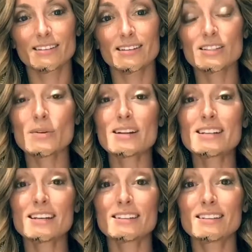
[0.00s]
So I
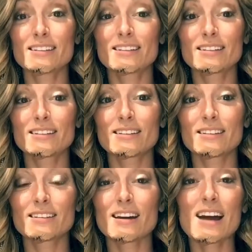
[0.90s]
did.
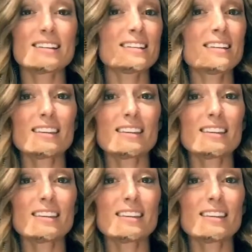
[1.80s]
I didn't